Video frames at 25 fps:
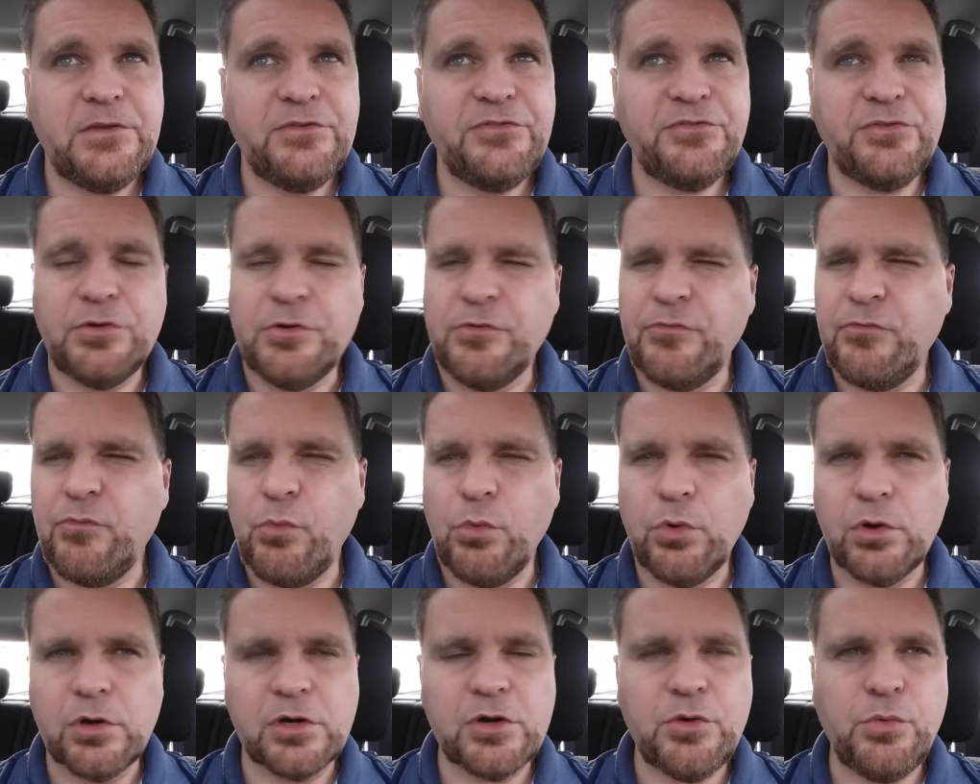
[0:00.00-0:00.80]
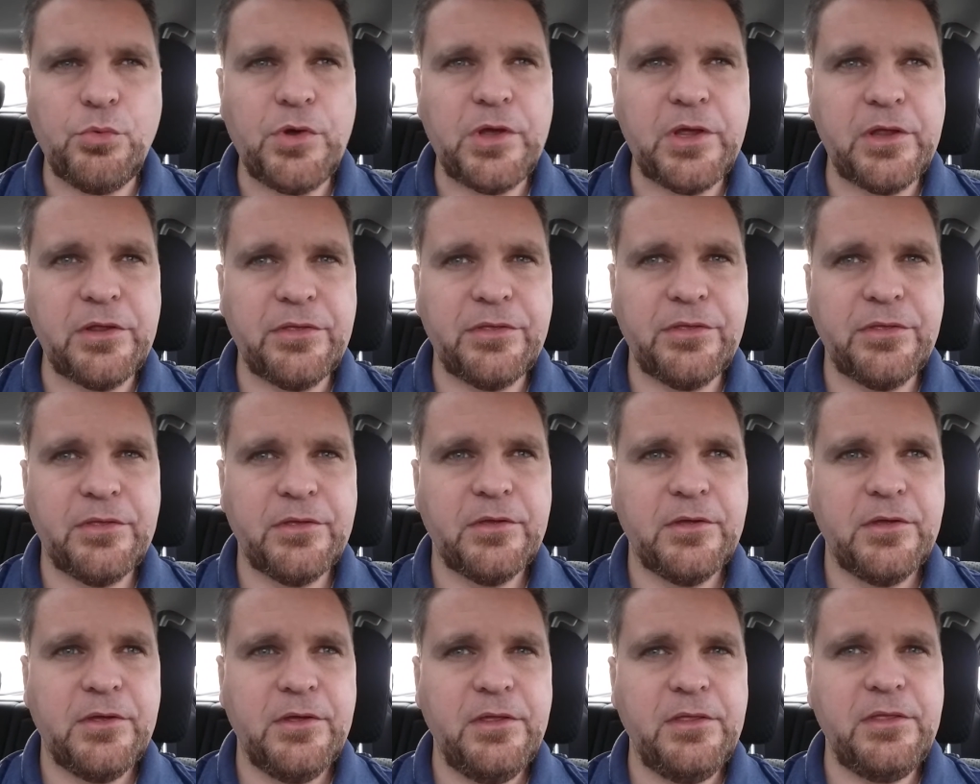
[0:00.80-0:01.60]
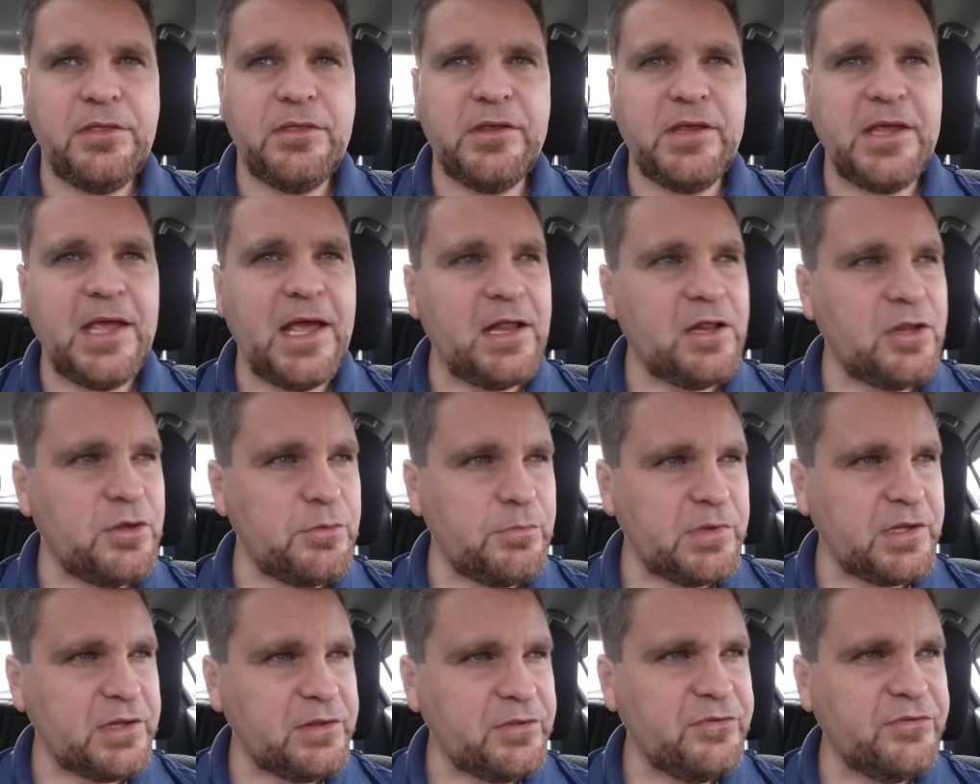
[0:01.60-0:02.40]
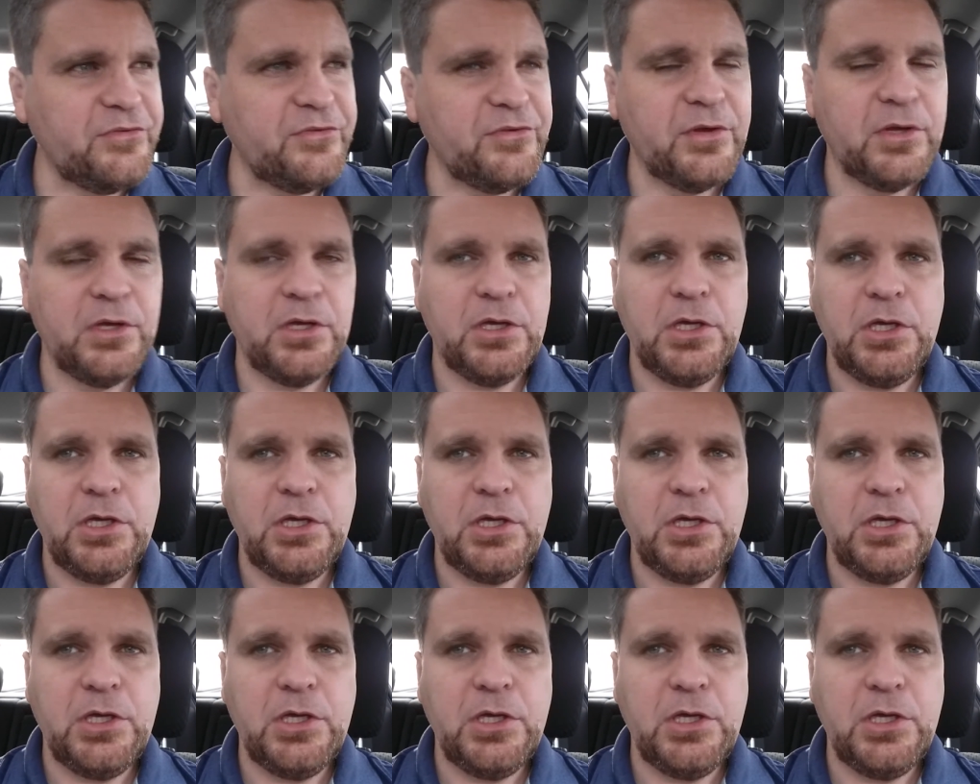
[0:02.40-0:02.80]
sort of work with the elements.